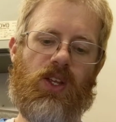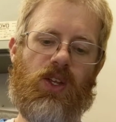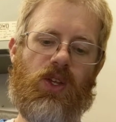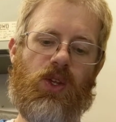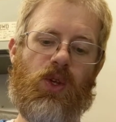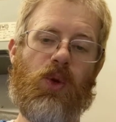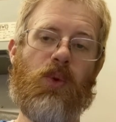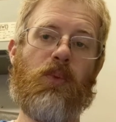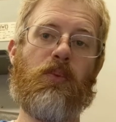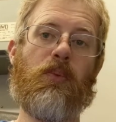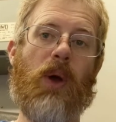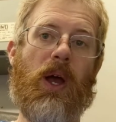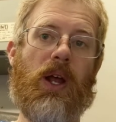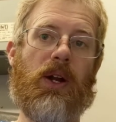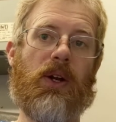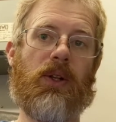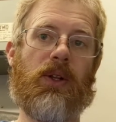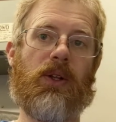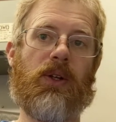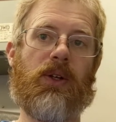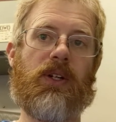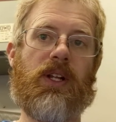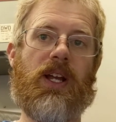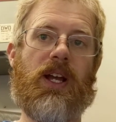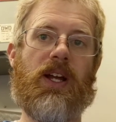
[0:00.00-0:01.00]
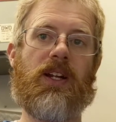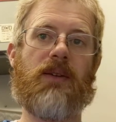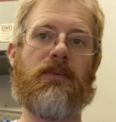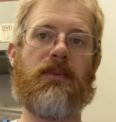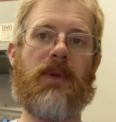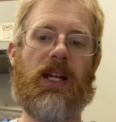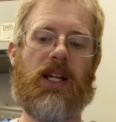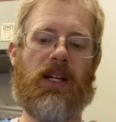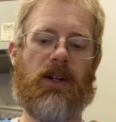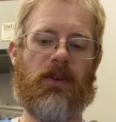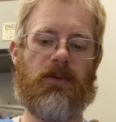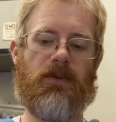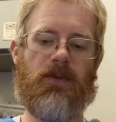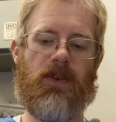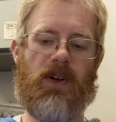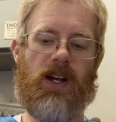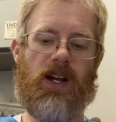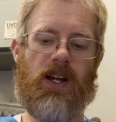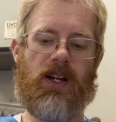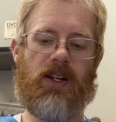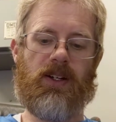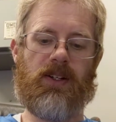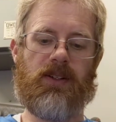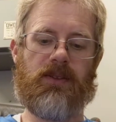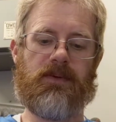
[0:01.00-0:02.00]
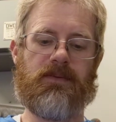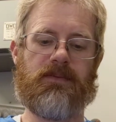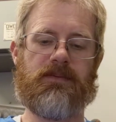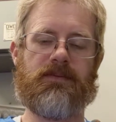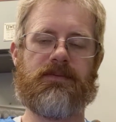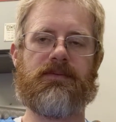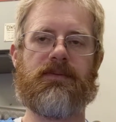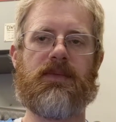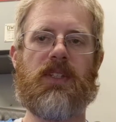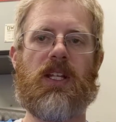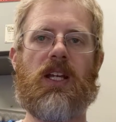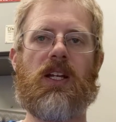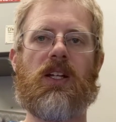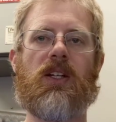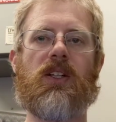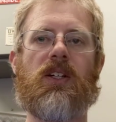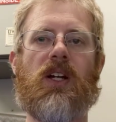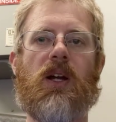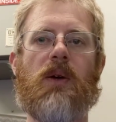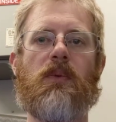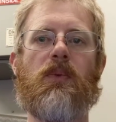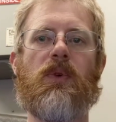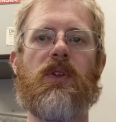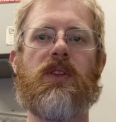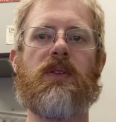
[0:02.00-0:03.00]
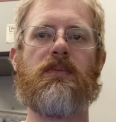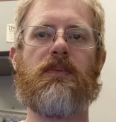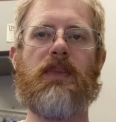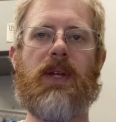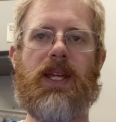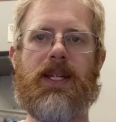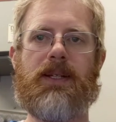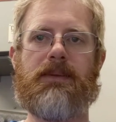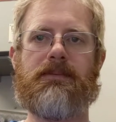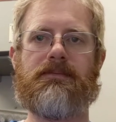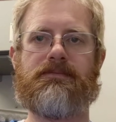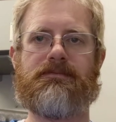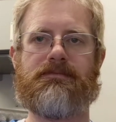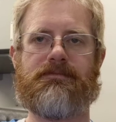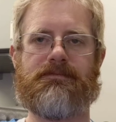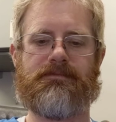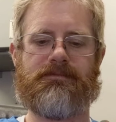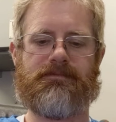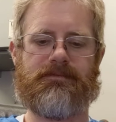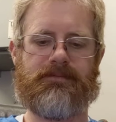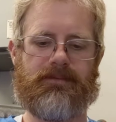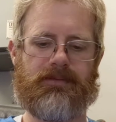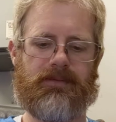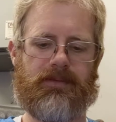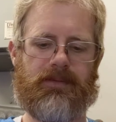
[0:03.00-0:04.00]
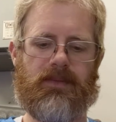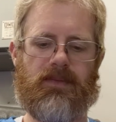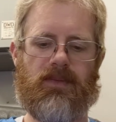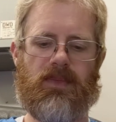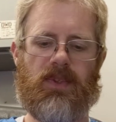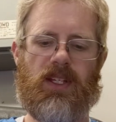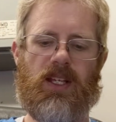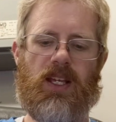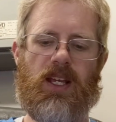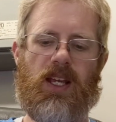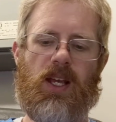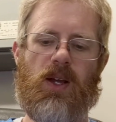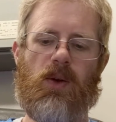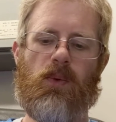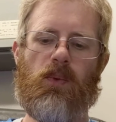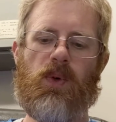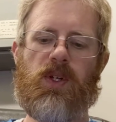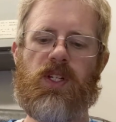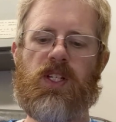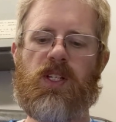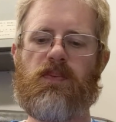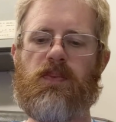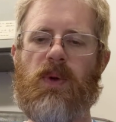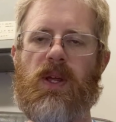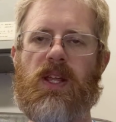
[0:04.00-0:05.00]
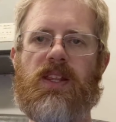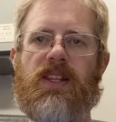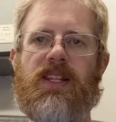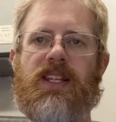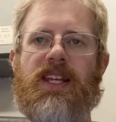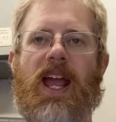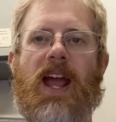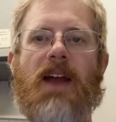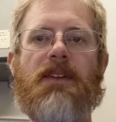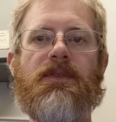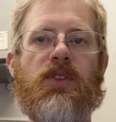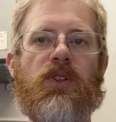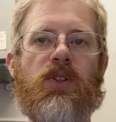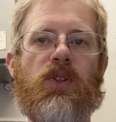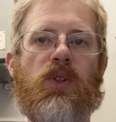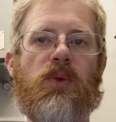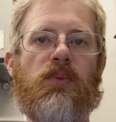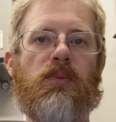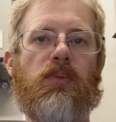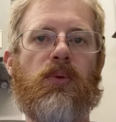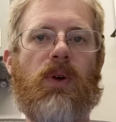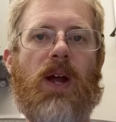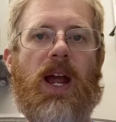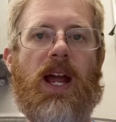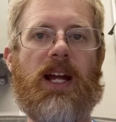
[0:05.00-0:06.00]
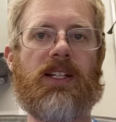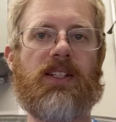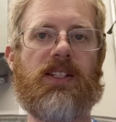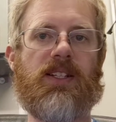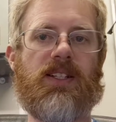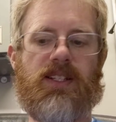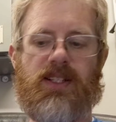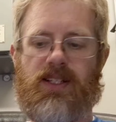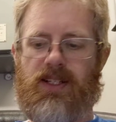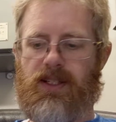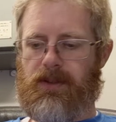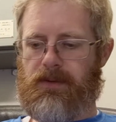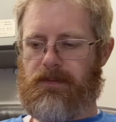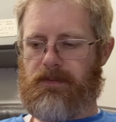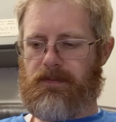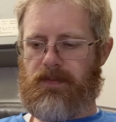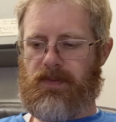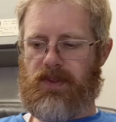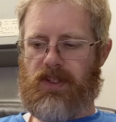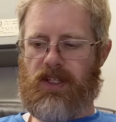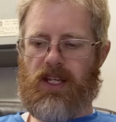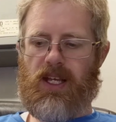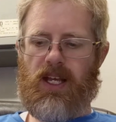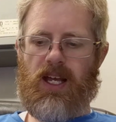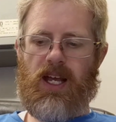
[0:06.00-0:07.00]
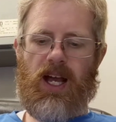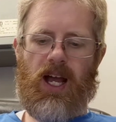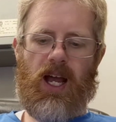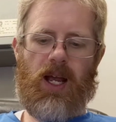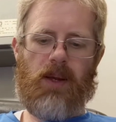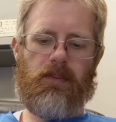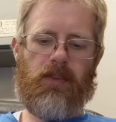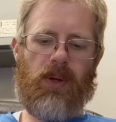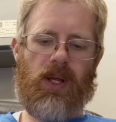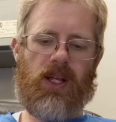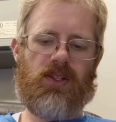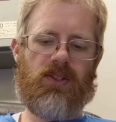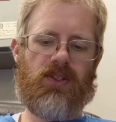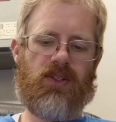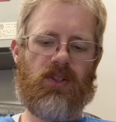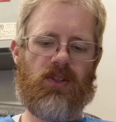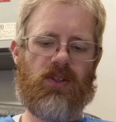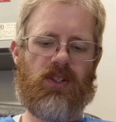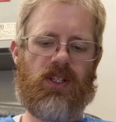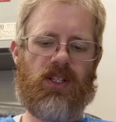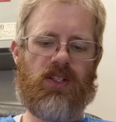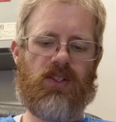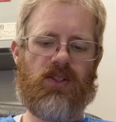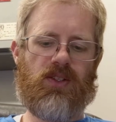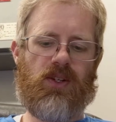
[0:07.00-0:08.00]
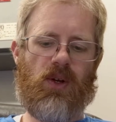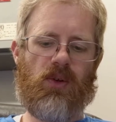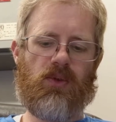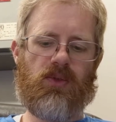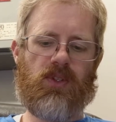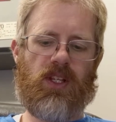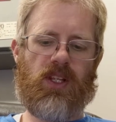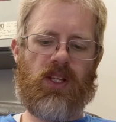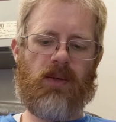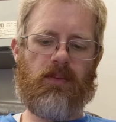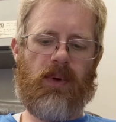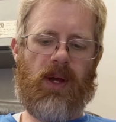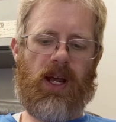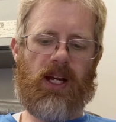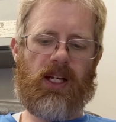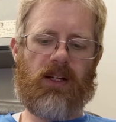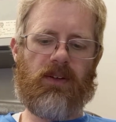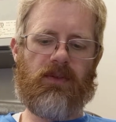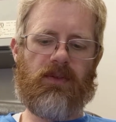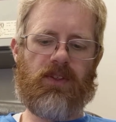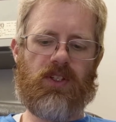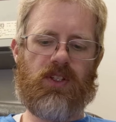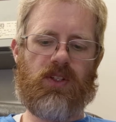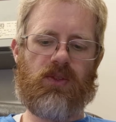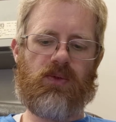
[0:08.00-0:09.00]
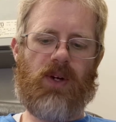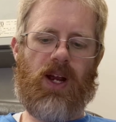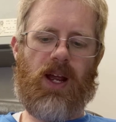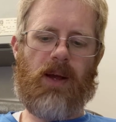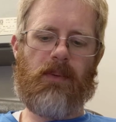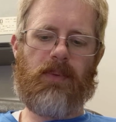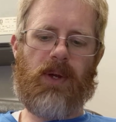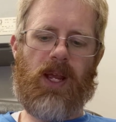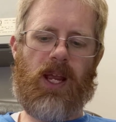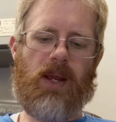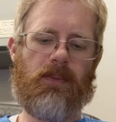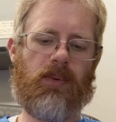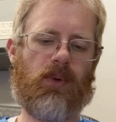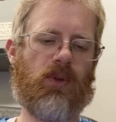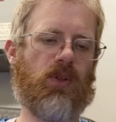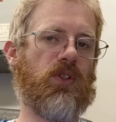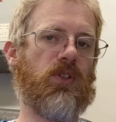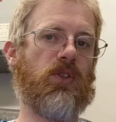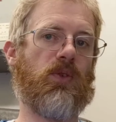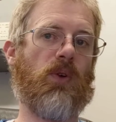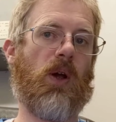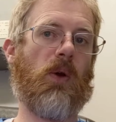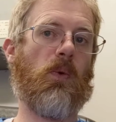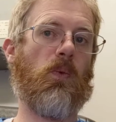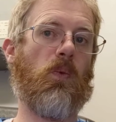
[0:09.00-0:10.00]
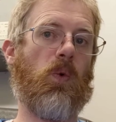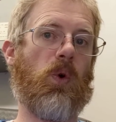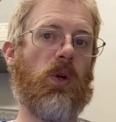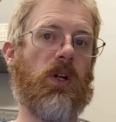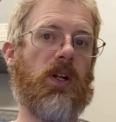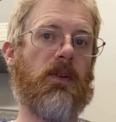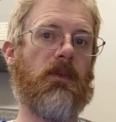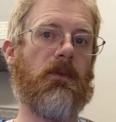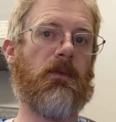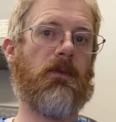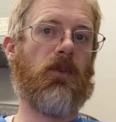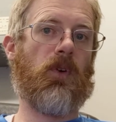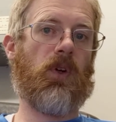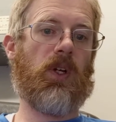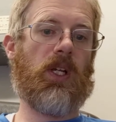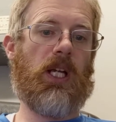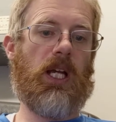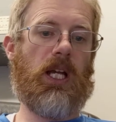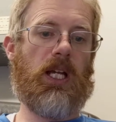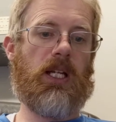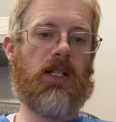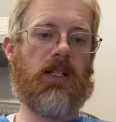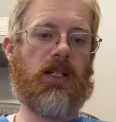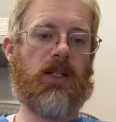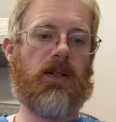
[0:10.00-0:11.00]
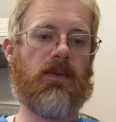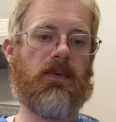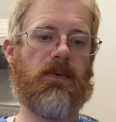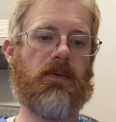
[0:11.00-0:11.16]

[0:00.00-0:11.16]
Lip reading: you better learn how to make a fire. Come with me. We spent the afternoon practicing. I penciled these notes on the back of a scrap paper so I wouldn't forget.